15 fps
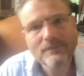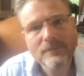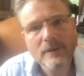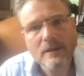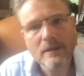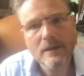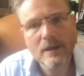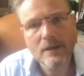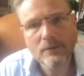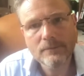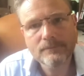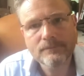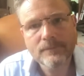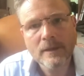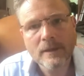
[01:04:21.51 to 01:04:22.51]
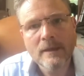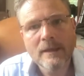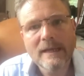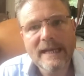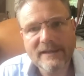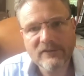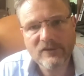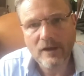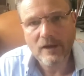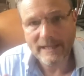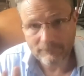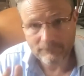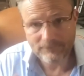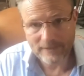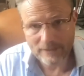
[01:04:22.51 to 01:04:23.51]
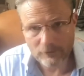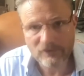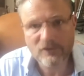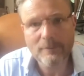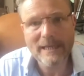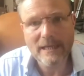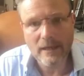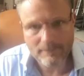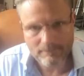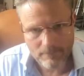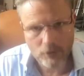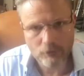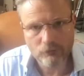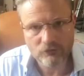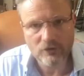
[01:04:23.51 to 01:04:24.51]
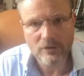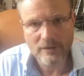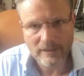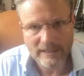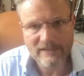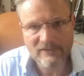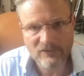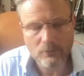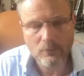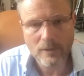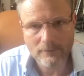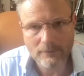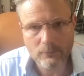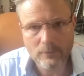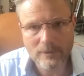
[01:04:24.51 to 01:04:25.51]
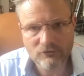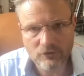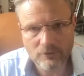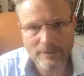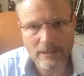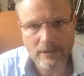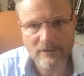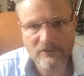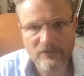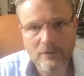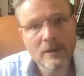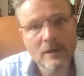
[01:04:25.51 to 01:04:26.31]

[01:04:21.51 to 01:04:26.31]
You know let's it feels to me like motion is the one we should be going to